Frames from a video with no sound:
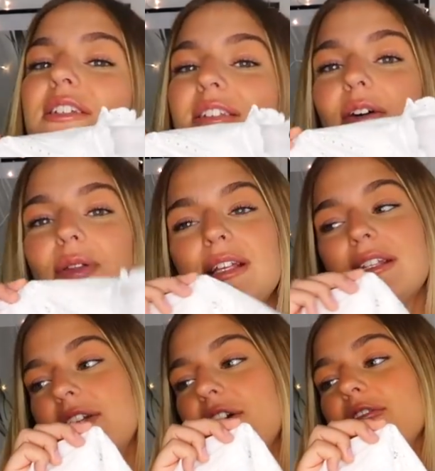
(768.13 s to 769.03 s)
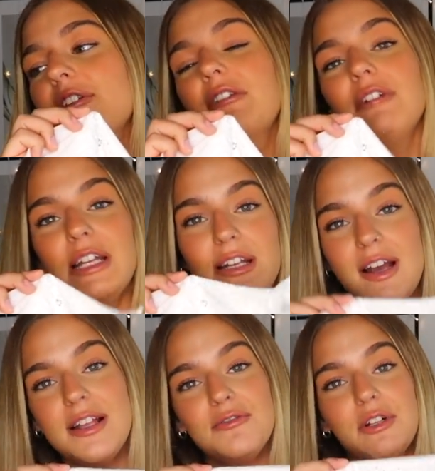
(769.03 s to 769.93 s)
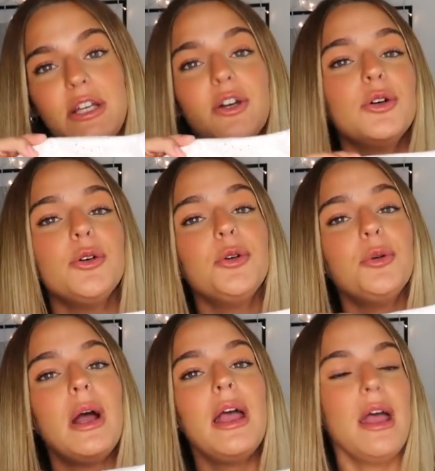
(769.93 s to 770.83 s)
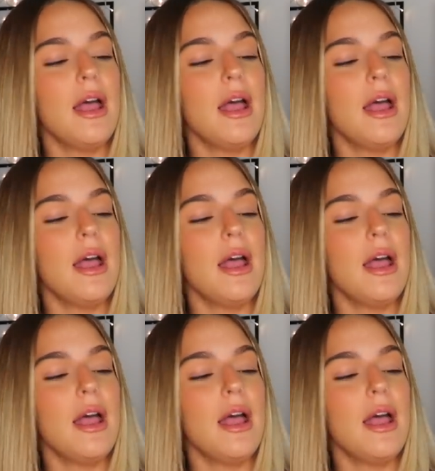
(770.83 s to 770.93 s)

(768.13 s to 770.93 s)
can style these to look really, really nice, really cool.